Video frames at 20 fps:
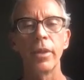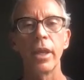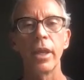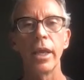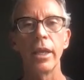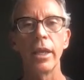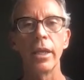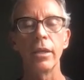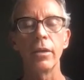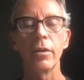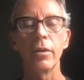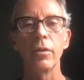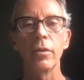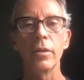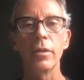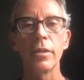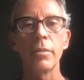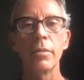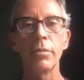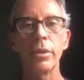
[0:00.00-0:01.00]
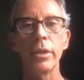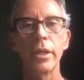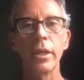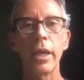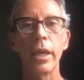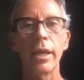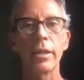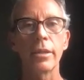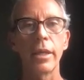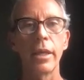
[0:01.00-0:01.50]
And it simply
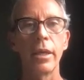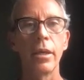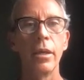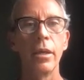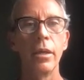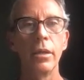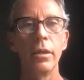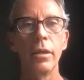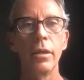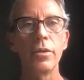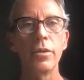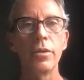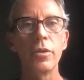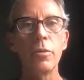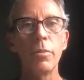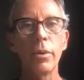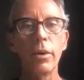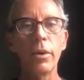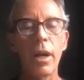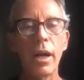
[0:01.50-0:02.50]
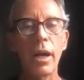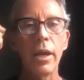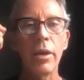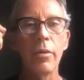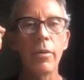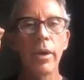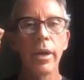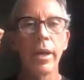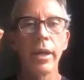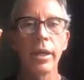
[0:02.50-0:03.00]
has a
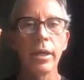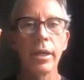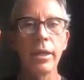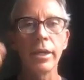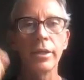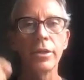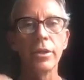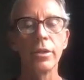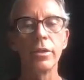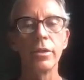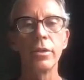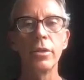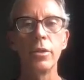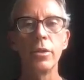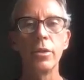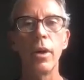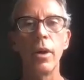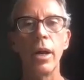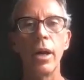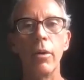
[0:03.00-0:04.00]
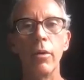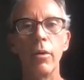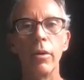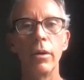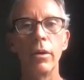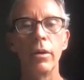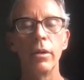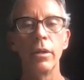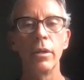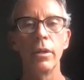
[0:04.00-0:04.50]
superhighway connection to
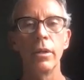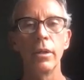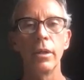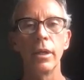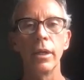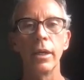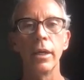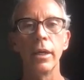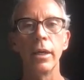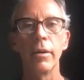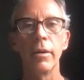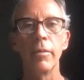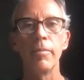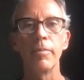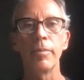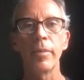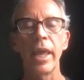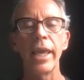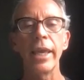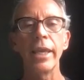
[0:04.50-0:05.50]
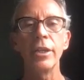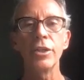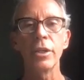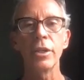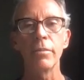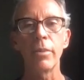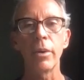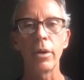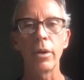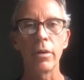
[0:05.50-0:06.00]
our
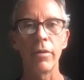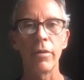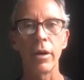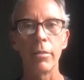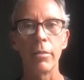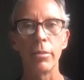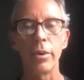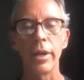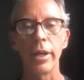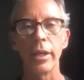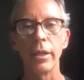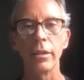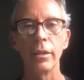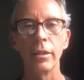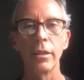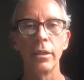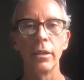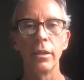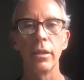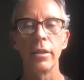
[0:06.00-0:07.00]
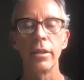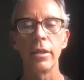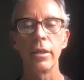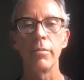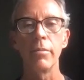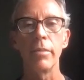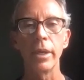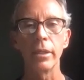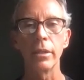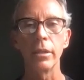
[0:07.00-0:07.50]
ancient part of our brain, the
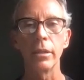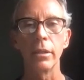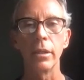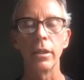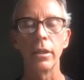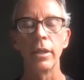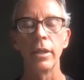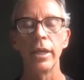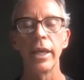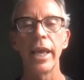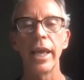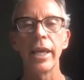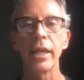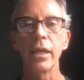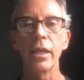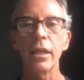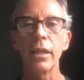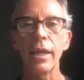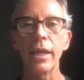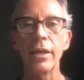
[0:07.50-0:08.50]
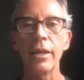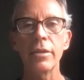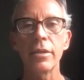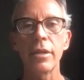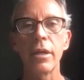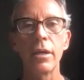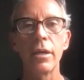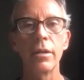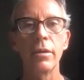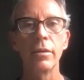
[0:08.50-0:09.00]
amygdala. And it allows
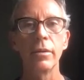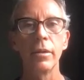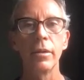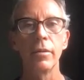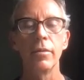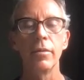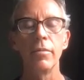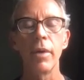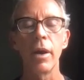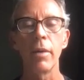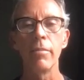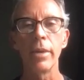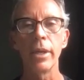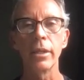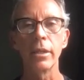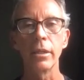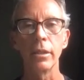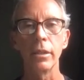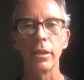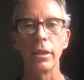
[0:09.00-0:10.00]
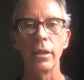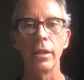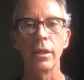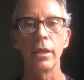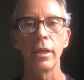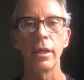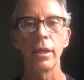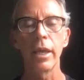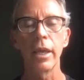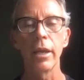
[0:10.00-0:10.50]
our amygdala
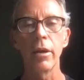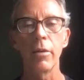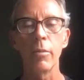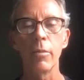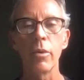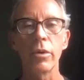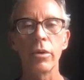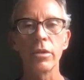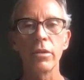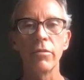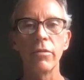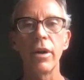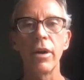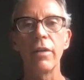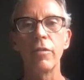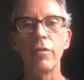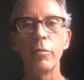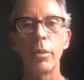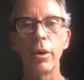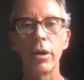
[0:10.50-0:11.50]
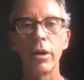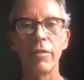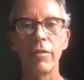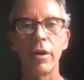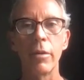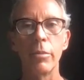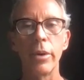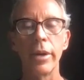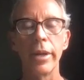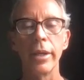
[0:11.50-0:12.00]
and our more survival part of
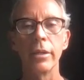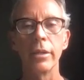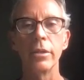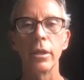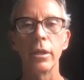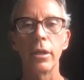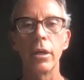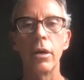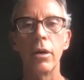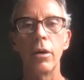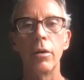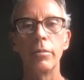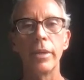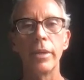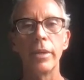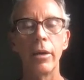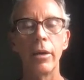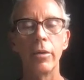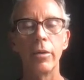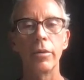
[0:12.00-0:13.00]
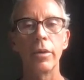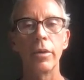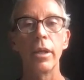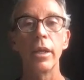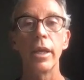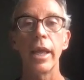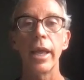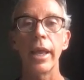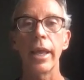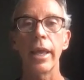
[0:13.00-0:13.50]
our brain to calm down.
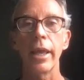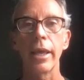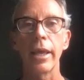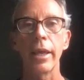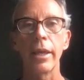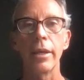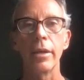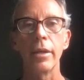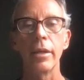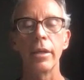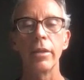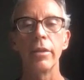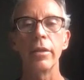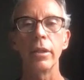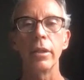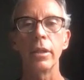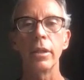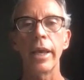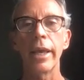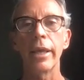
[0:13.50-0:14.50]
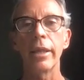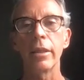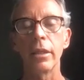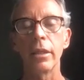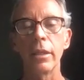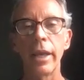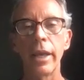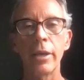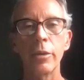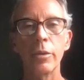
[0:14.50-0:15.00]
And the
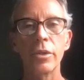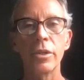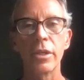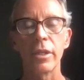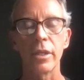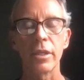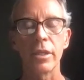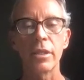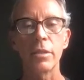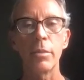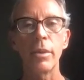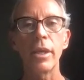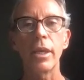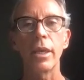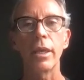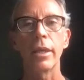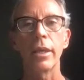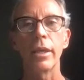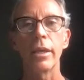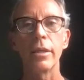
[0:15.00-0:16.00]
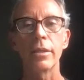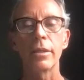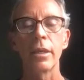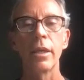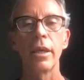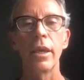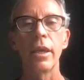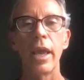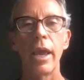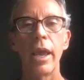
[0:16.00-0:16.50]
language that it's speaking is,
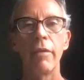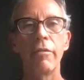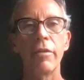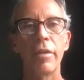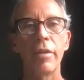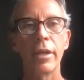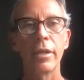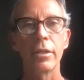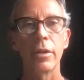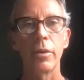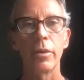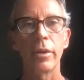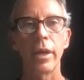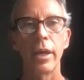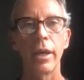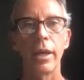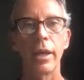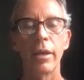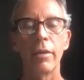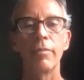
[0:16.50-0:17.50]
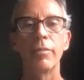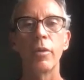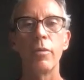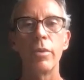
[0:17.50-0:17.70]
everything's okay.